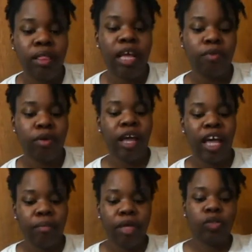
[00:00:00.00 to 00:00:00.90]
that when I
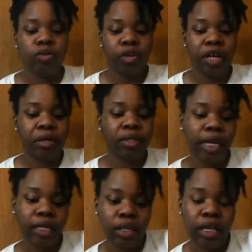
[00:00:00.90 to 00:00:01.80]
had my shorter hair,
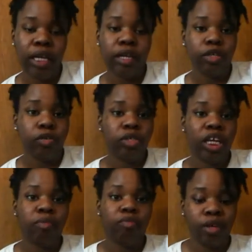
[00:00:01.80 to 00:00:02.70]
sectioning in a U
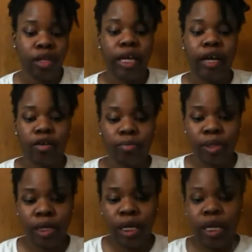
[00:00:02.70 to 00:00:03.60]
shape really helped.